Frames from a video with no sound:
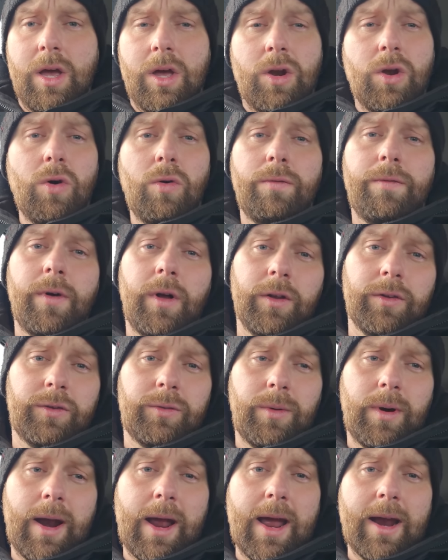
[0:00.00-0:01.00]
No faults
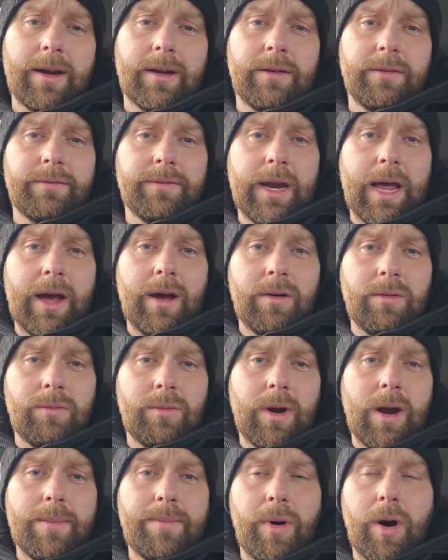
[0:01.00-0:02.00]
were active now
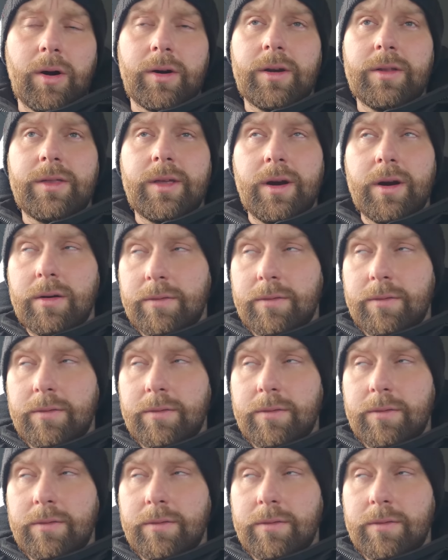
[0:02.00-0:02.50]
when I parked it there,